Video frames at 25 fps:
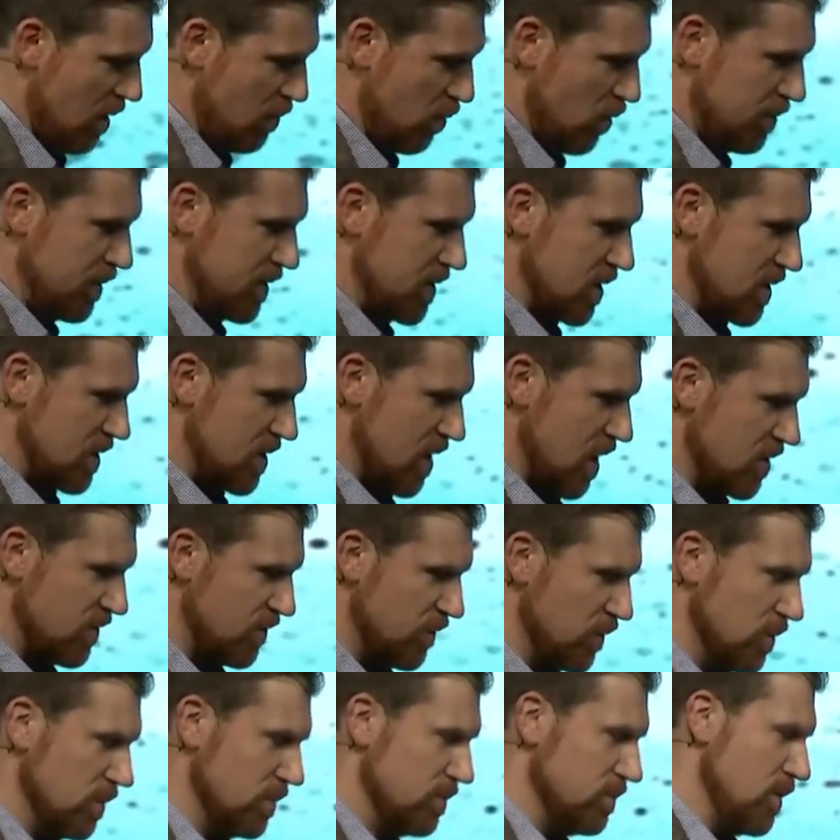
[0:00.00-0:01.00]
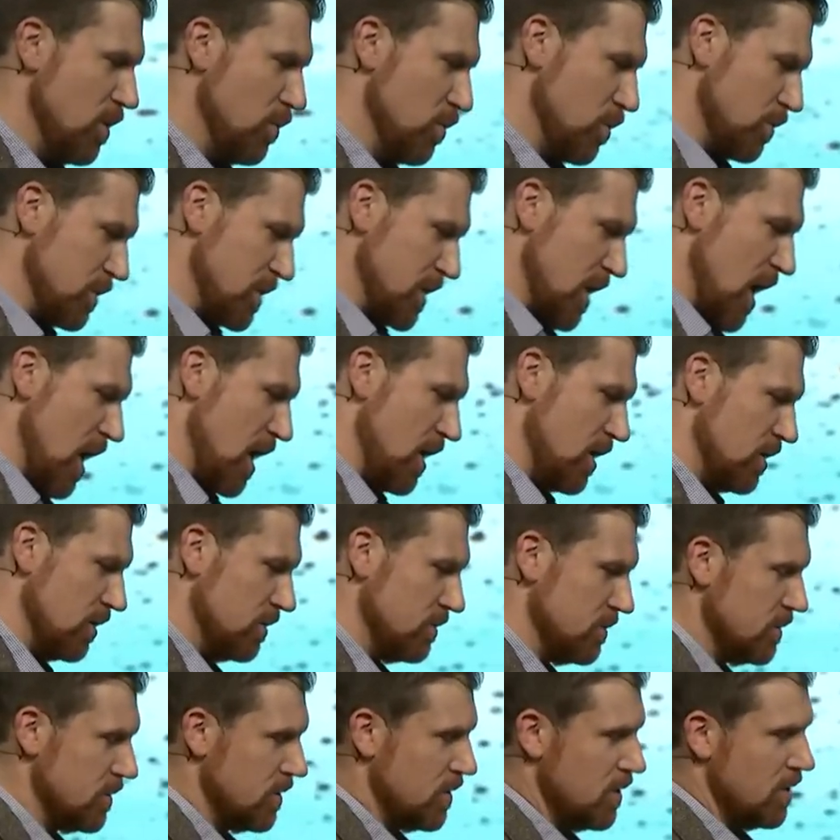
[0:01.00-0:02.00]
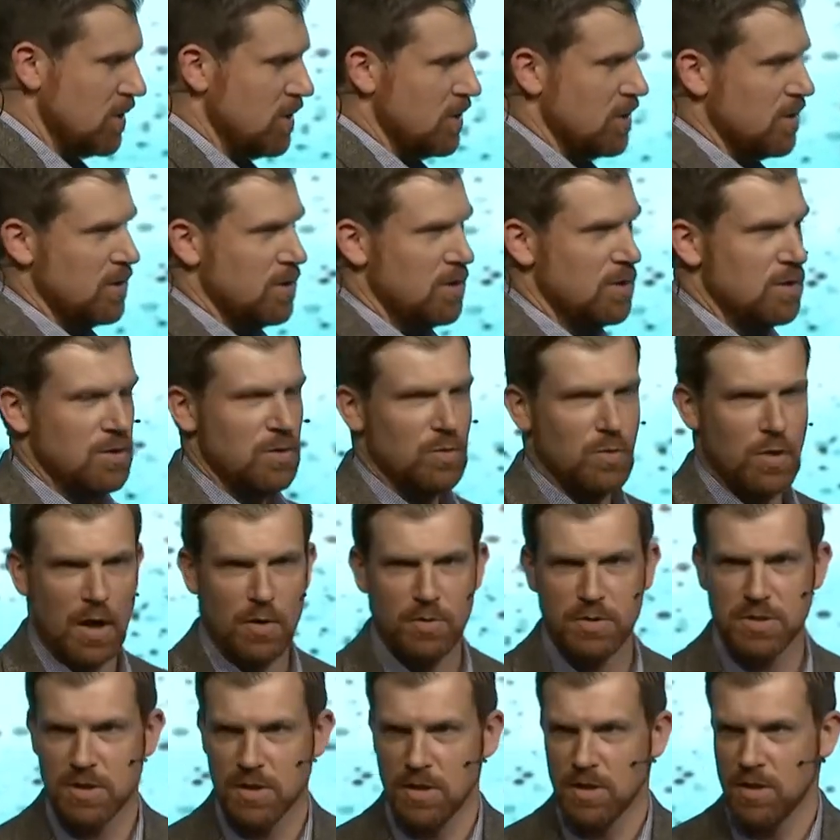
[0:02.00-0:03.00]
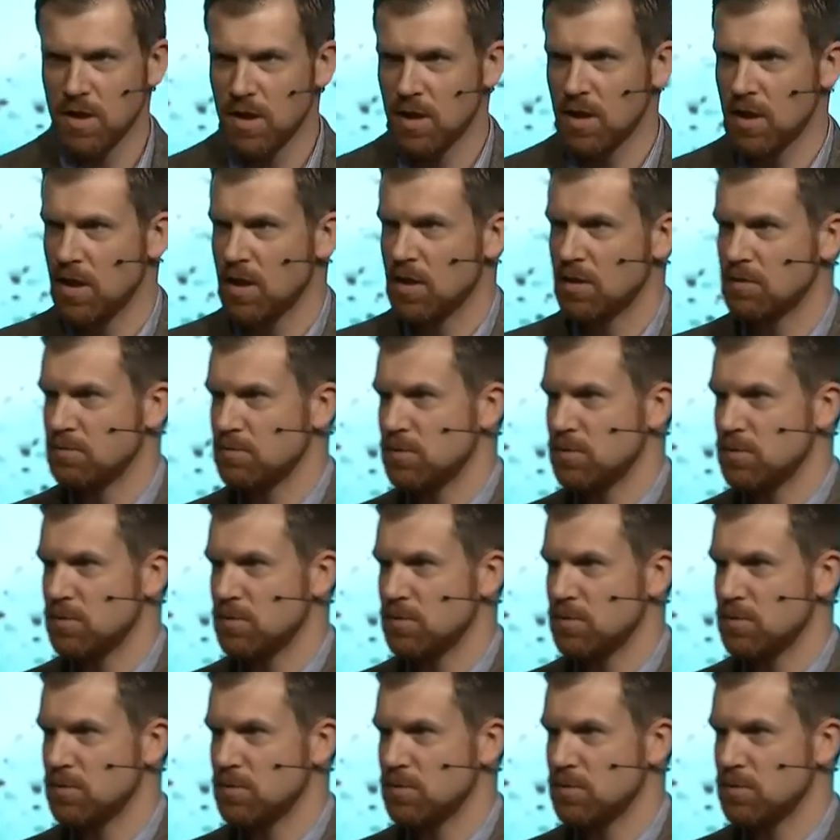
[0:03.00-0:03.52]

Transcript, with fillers: I want to be successful. I want to retire. When I was a,